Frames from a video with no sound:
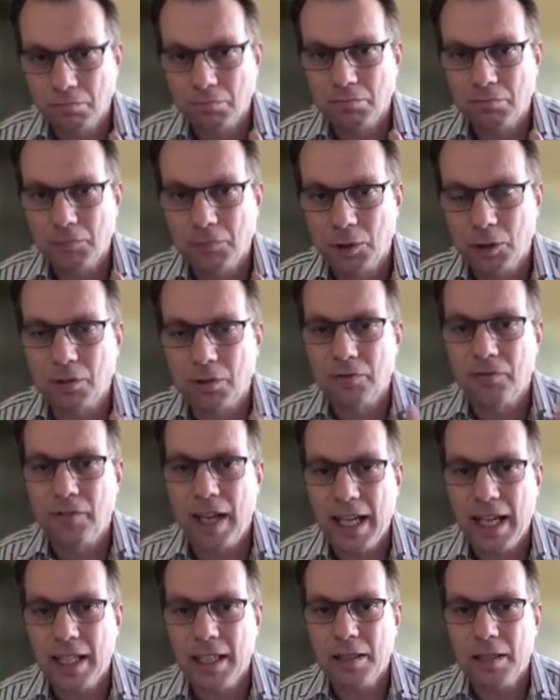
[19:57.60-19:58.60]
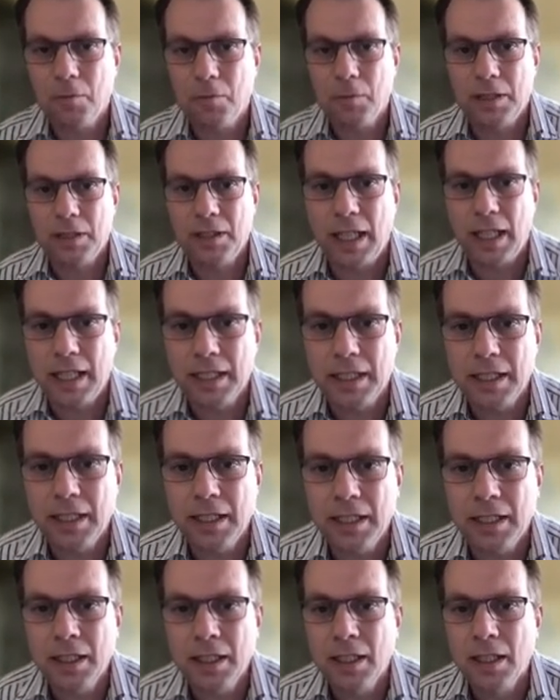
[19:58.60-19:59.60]
convey with the
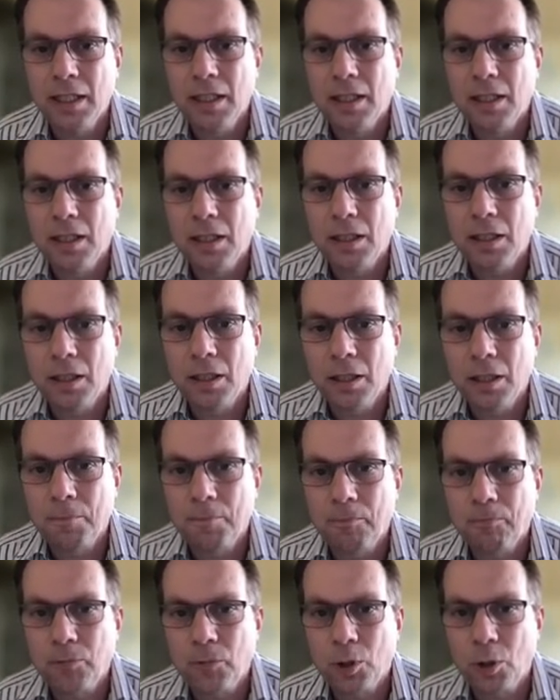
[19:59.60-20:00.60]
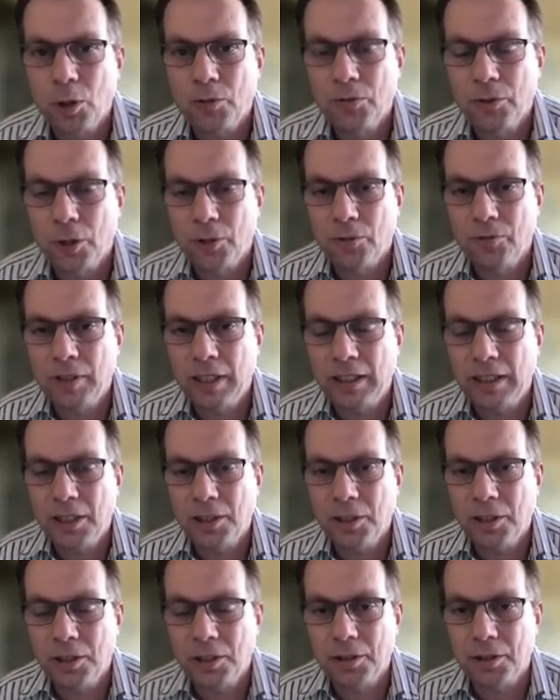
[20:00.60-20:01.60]
idea um, of, of
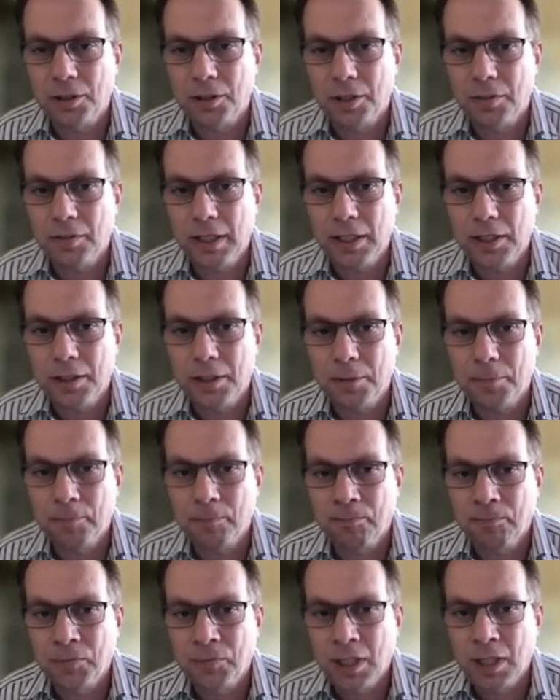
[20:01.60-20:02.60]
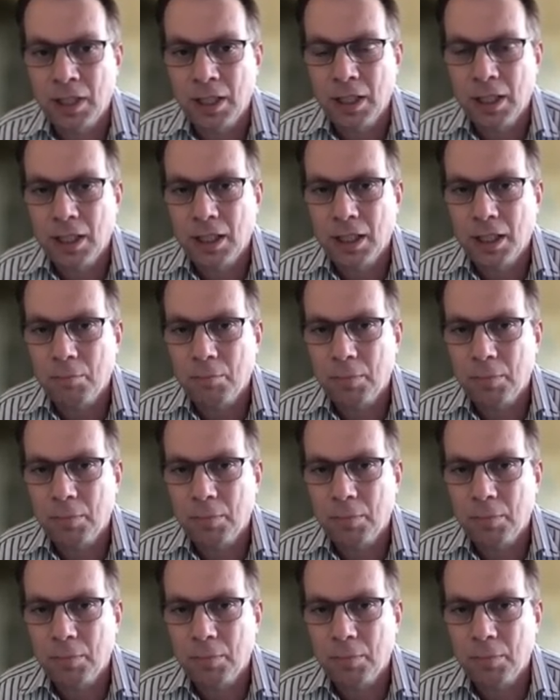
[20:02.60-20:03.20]
fictitious conservation. But